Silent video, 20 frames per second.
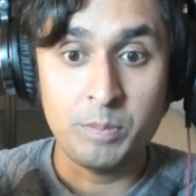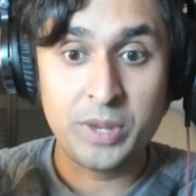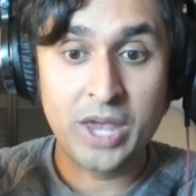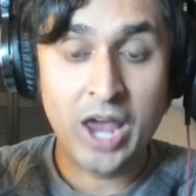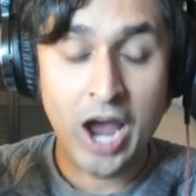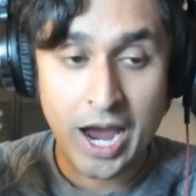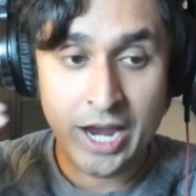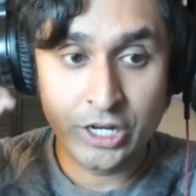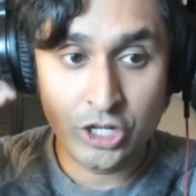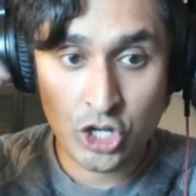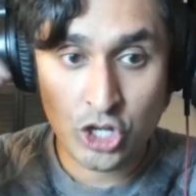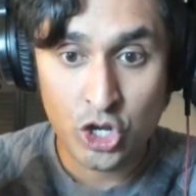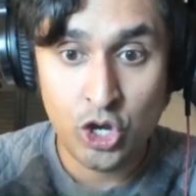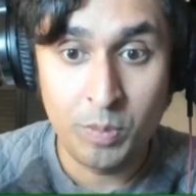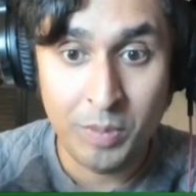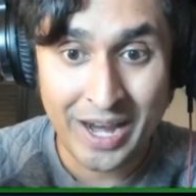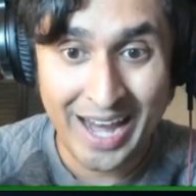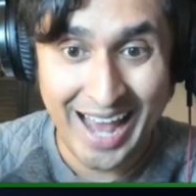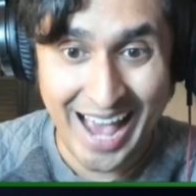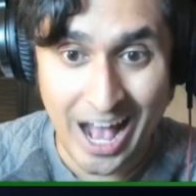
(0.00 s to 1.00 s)
behind
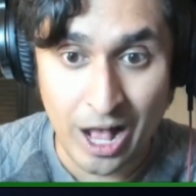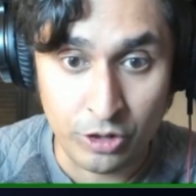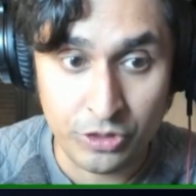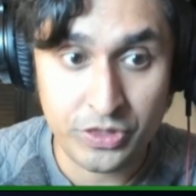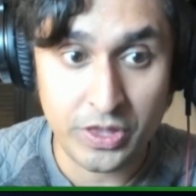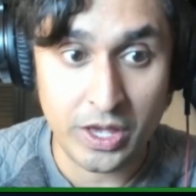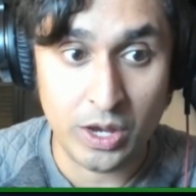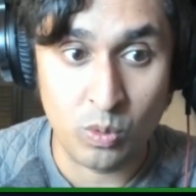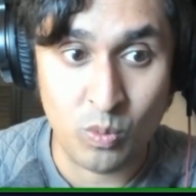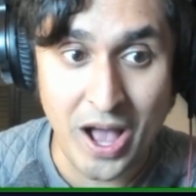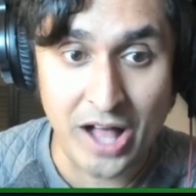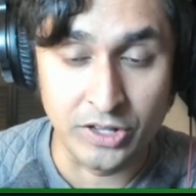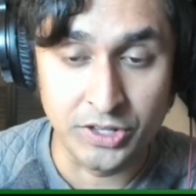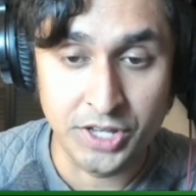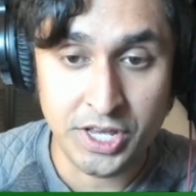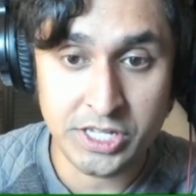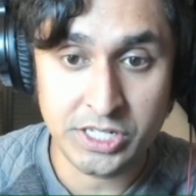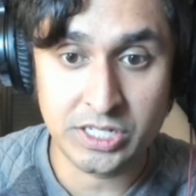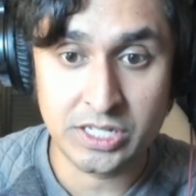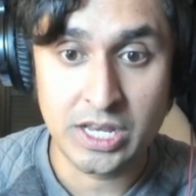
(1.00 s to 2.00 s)
human health and
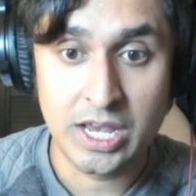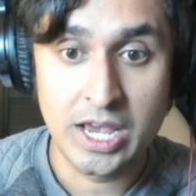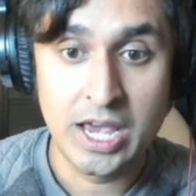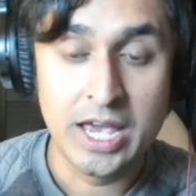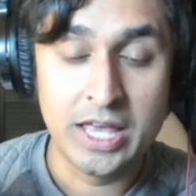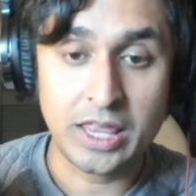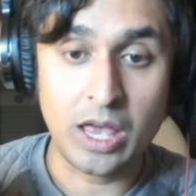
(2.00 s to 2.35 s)
wellness